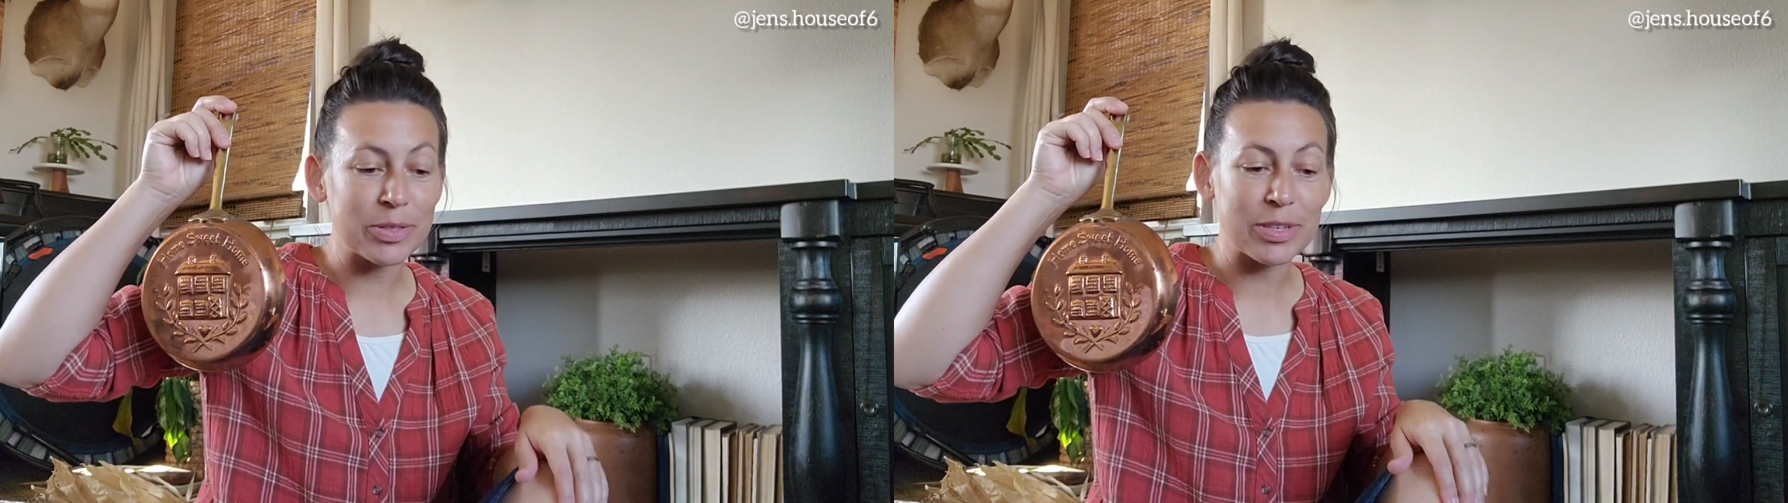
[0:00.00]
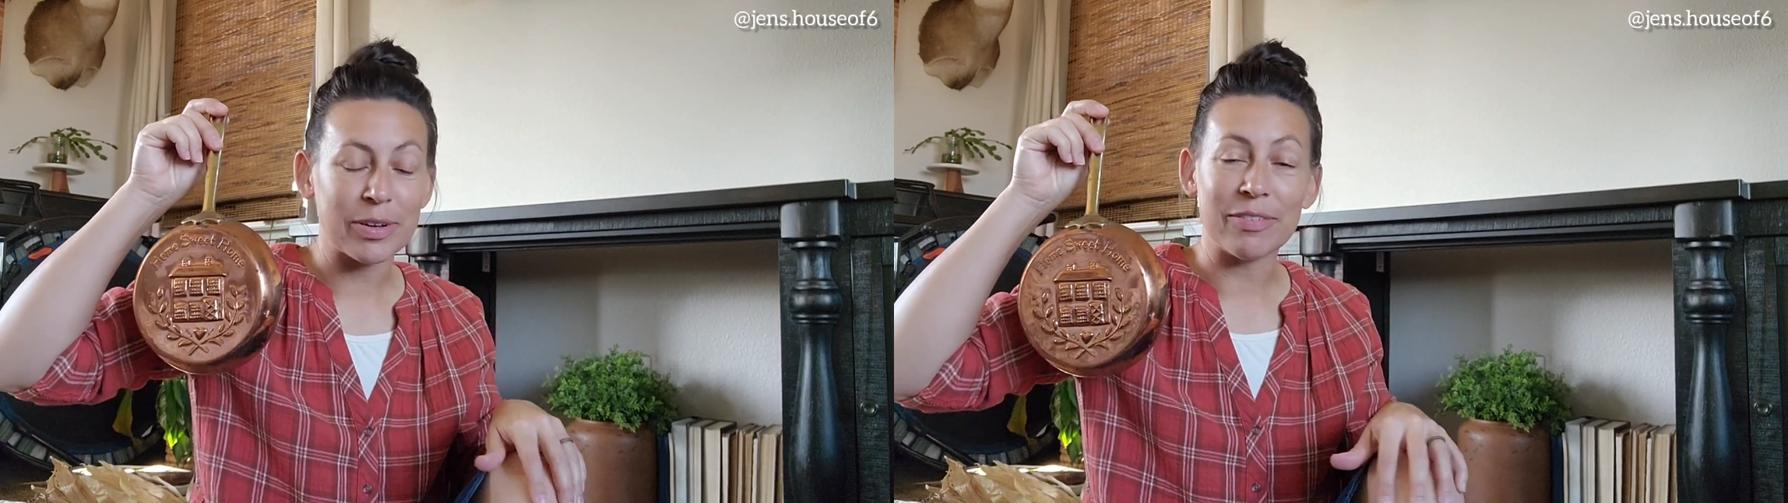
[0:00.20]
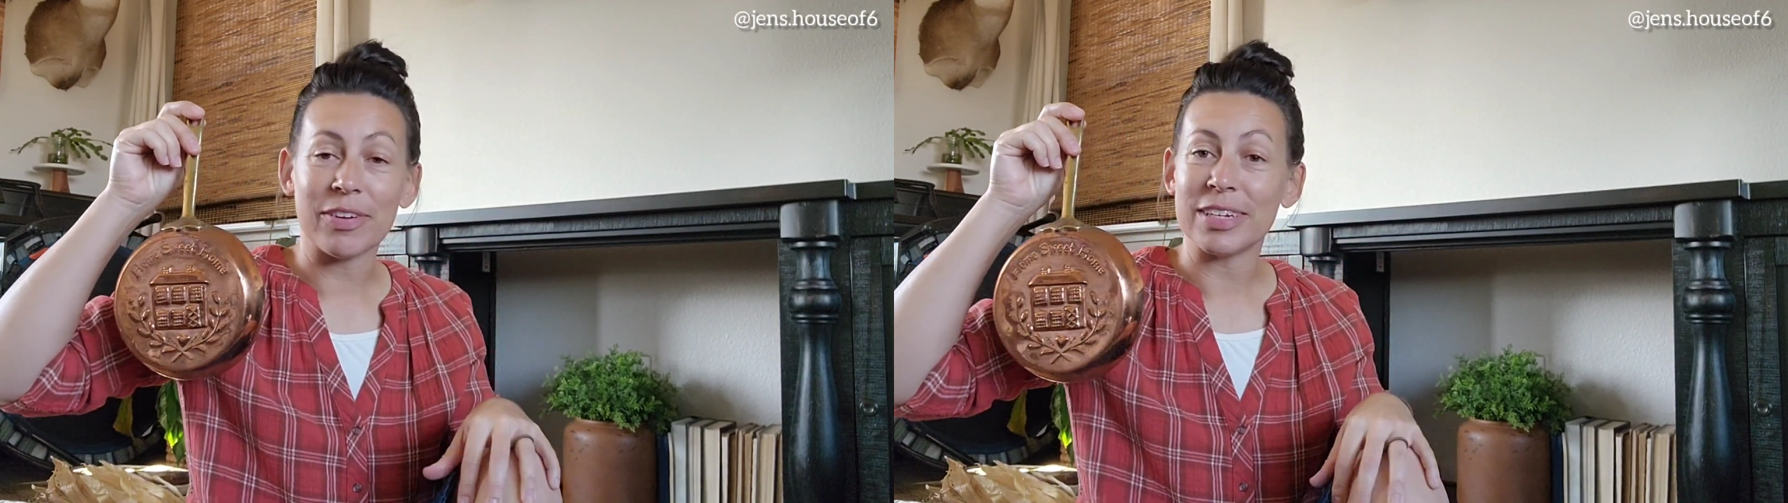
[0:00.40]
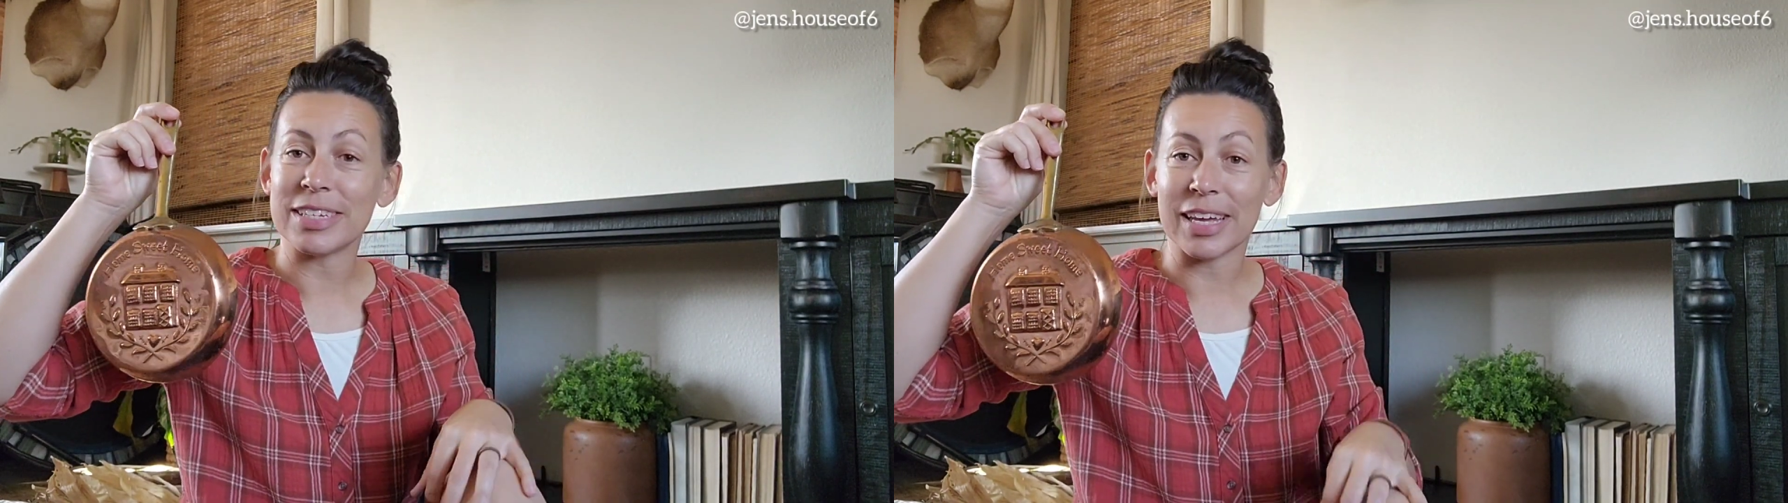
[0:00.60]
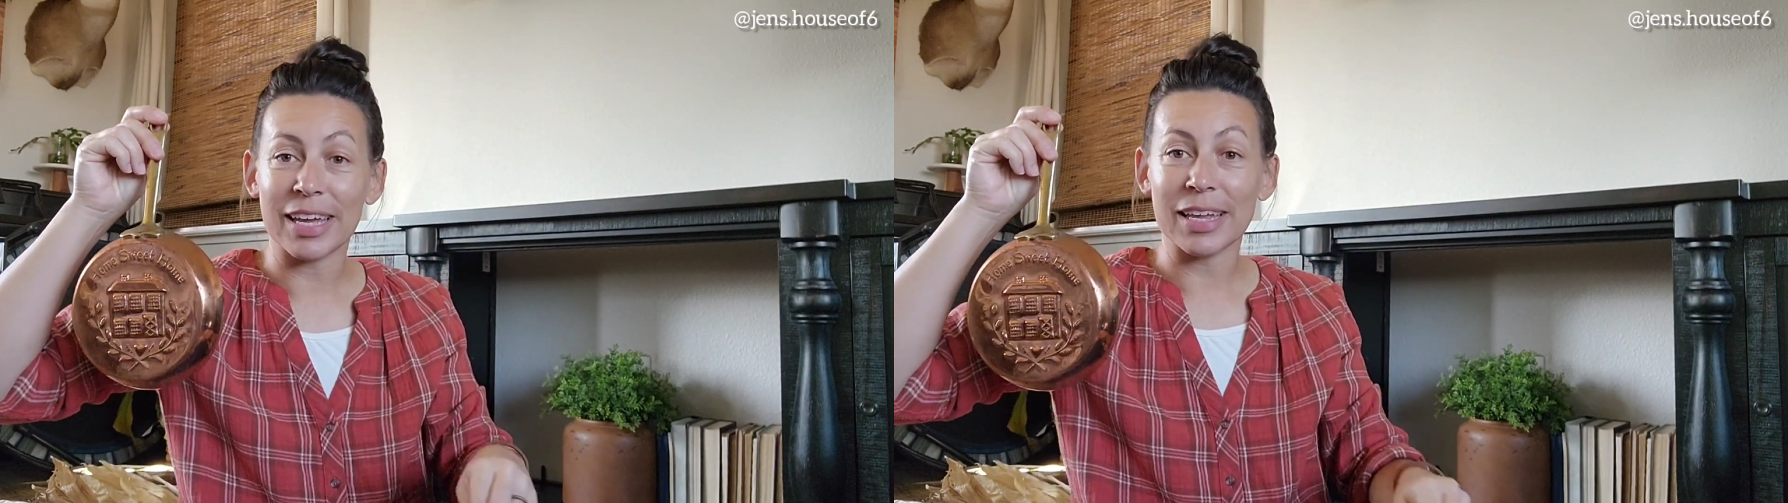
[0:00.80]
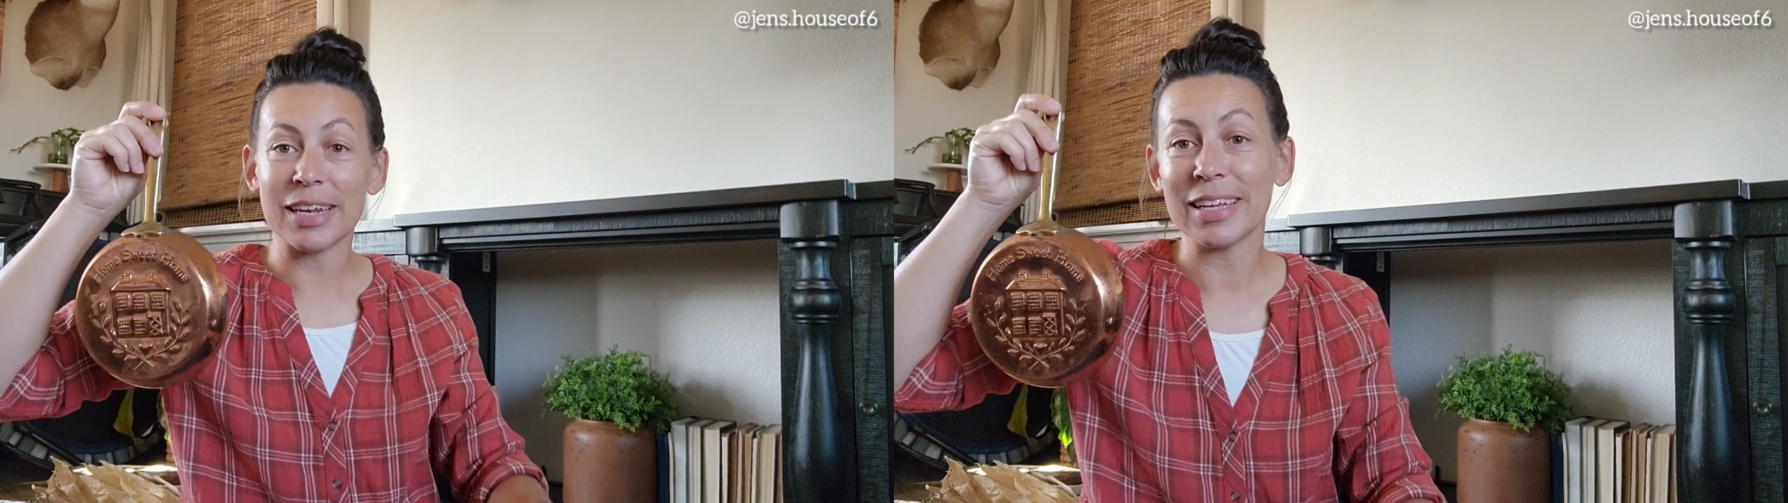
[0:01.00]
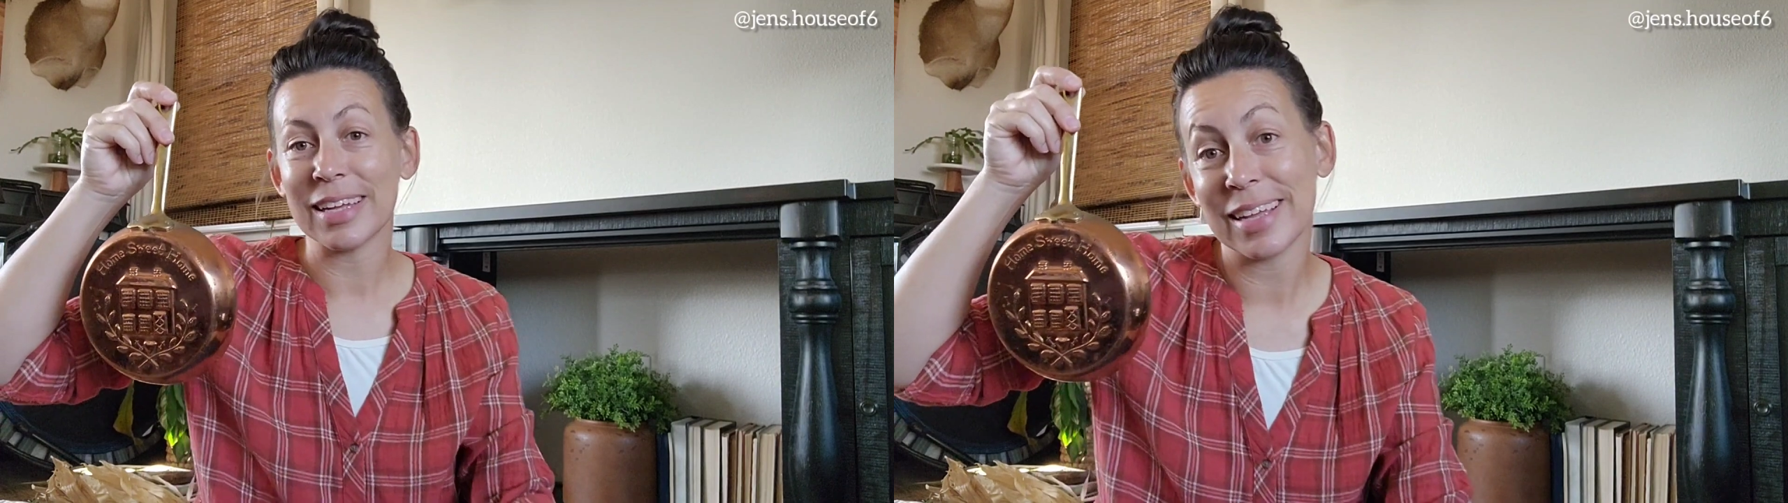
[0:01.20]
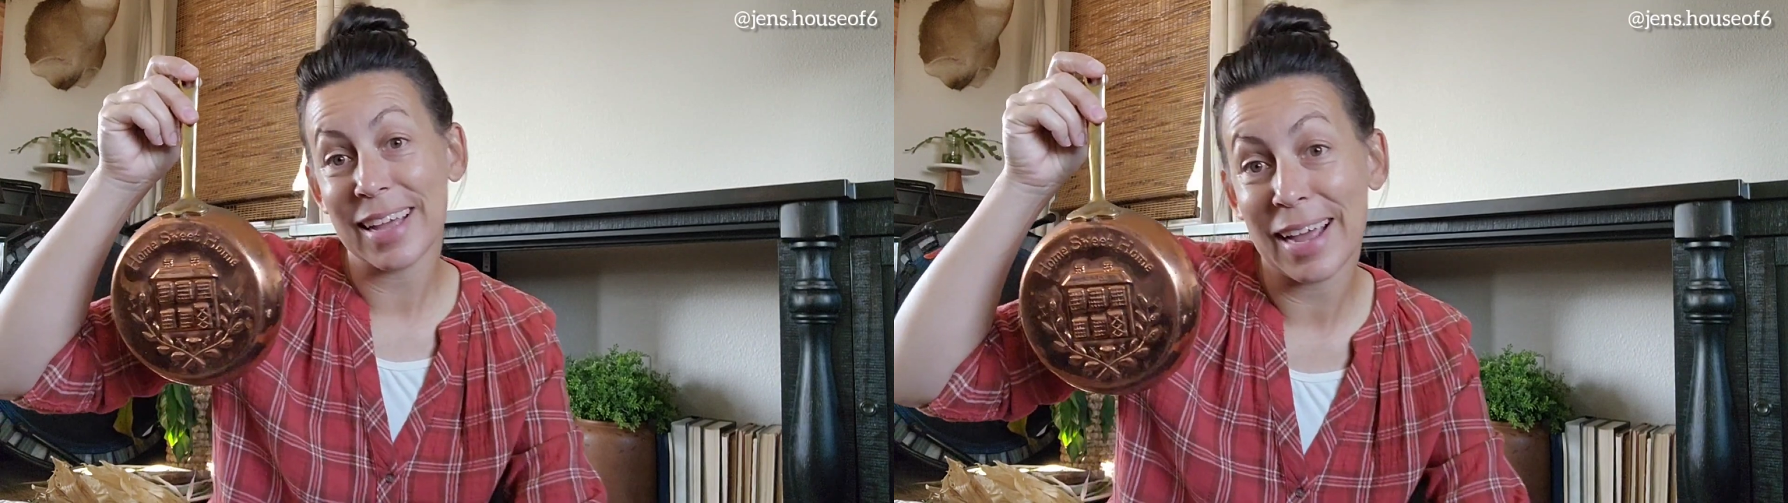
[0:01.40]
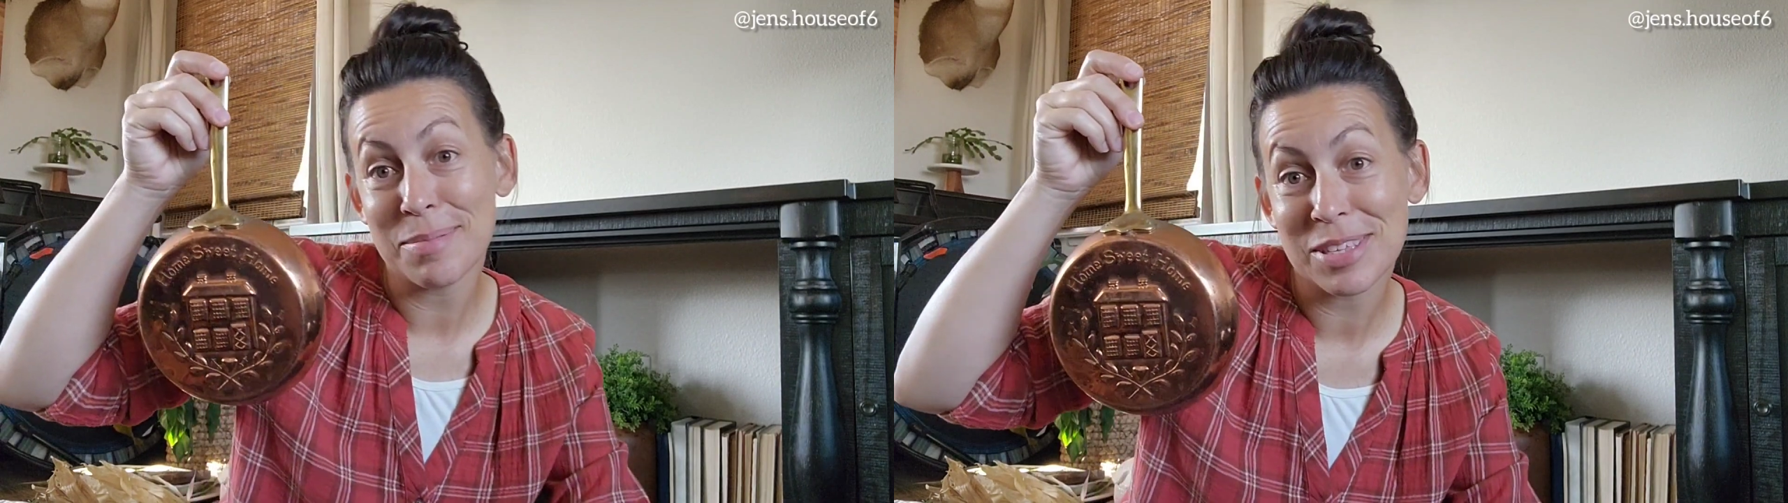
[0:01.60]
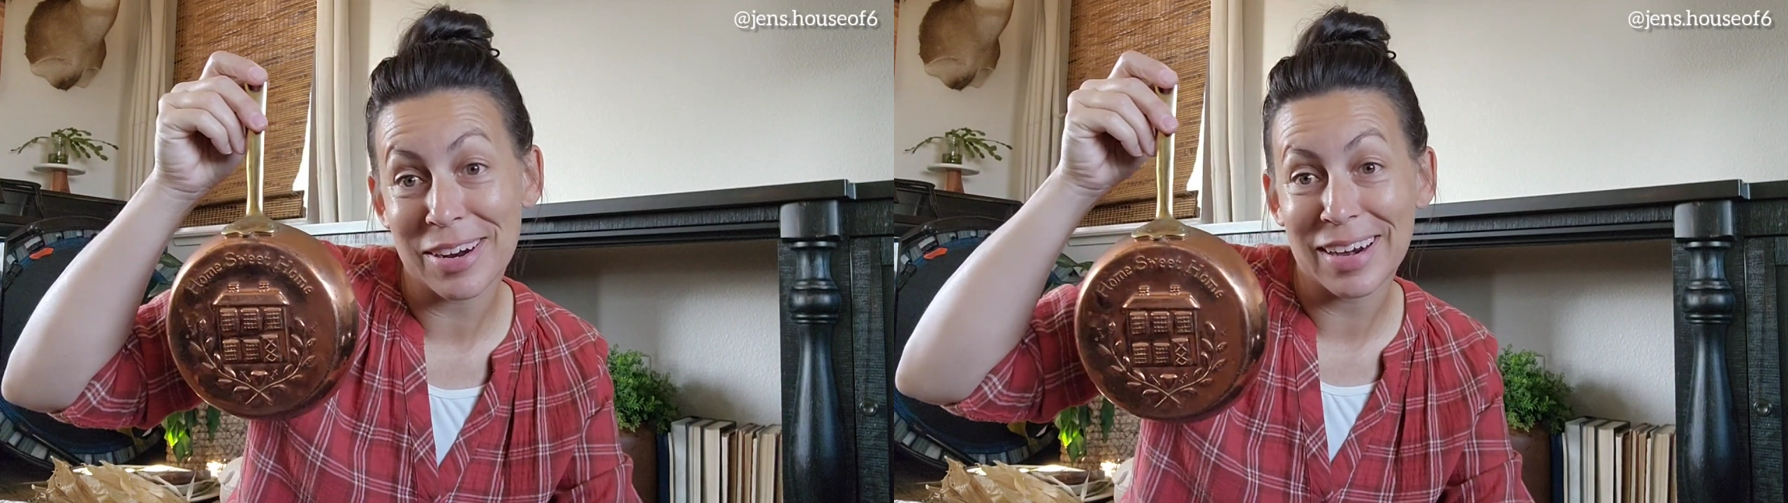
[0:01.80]
so if I did,
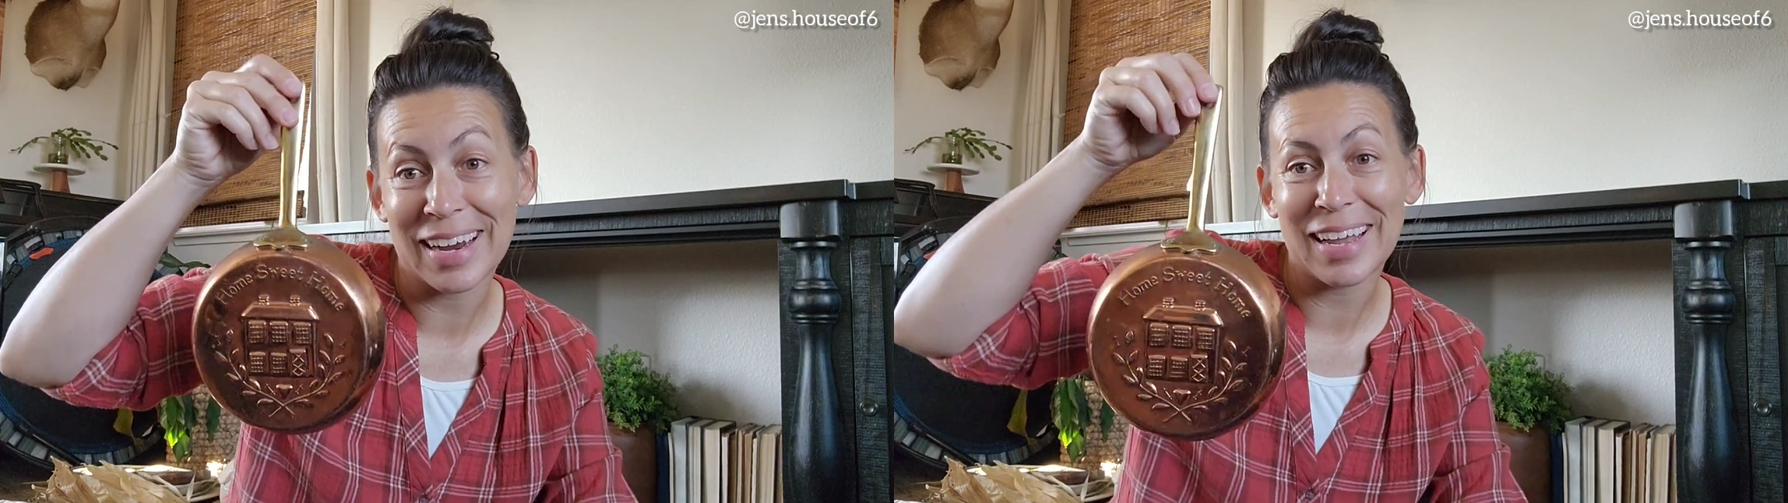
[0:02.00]
I'm sorry.